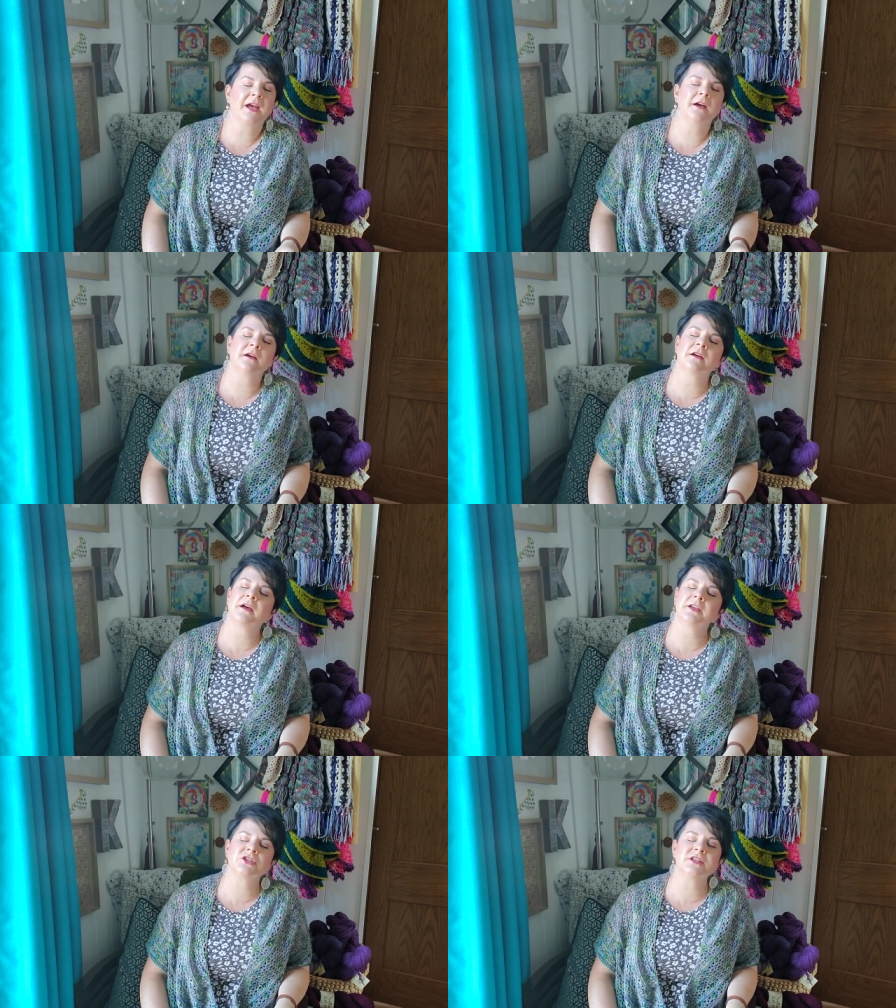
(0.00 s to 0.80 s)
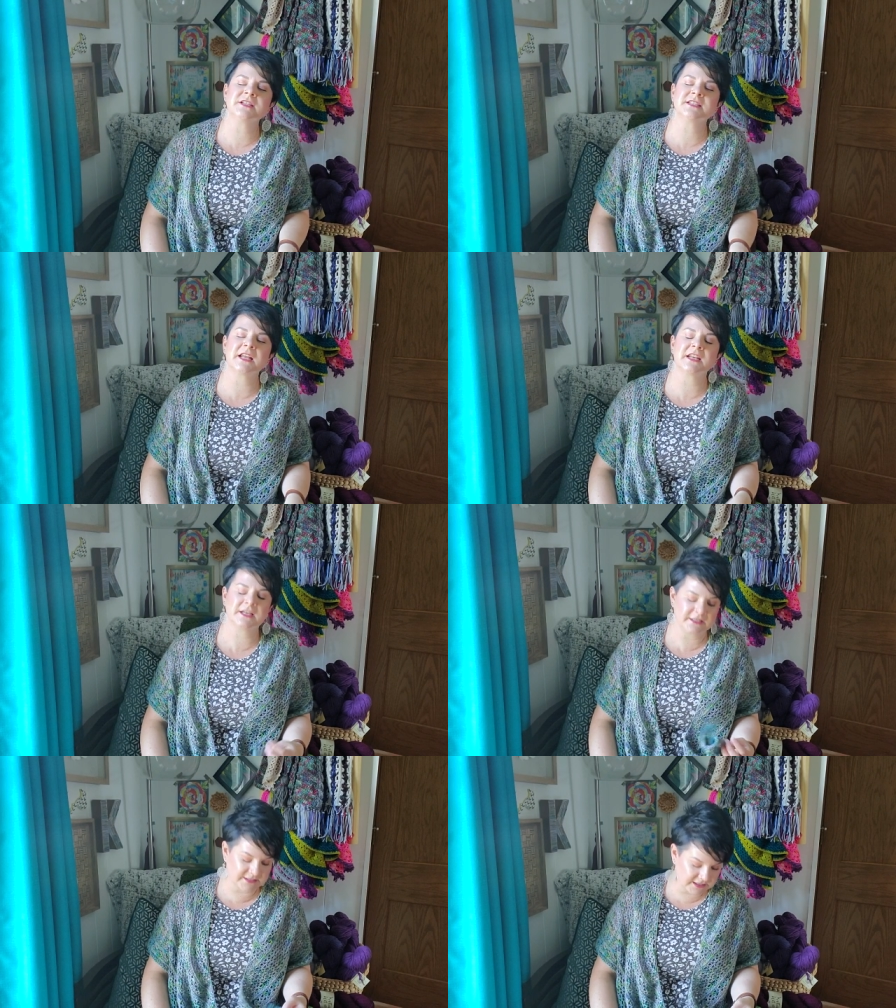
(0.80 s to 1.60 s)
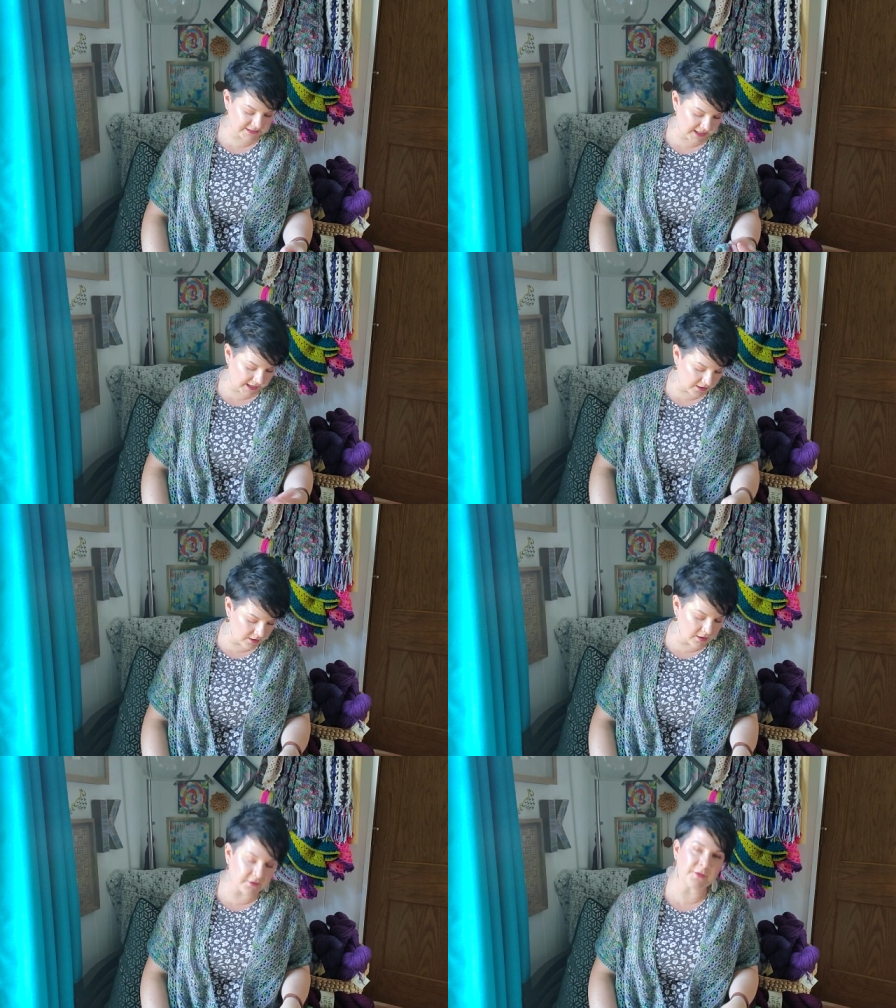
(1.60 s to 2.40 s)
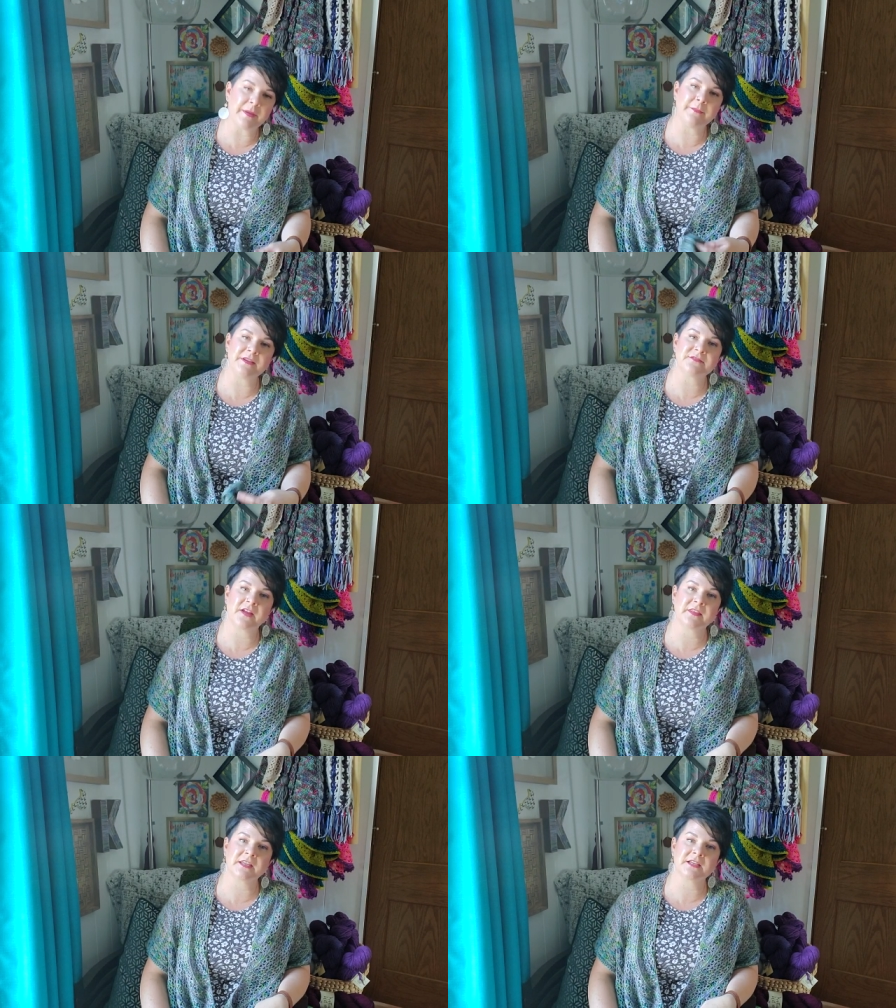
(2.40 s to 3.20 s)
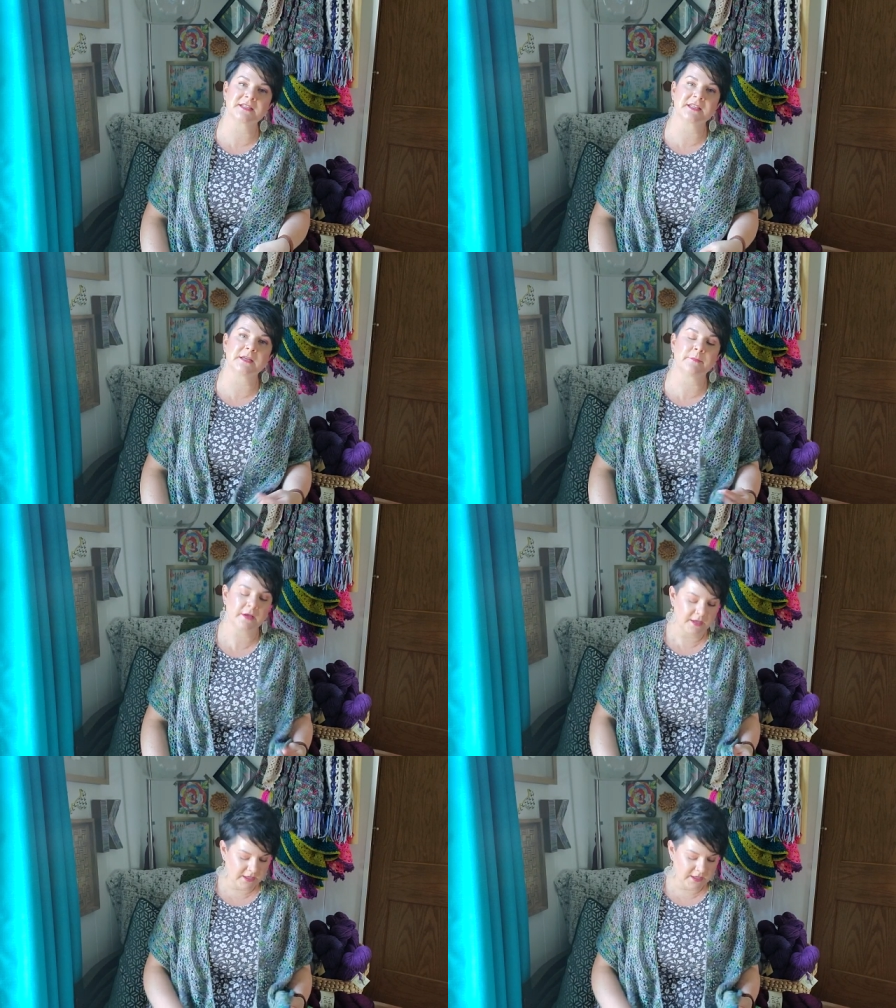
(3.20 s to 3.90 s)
I shouldn't have said it. It's like saying, oh, the baby's finally asleep.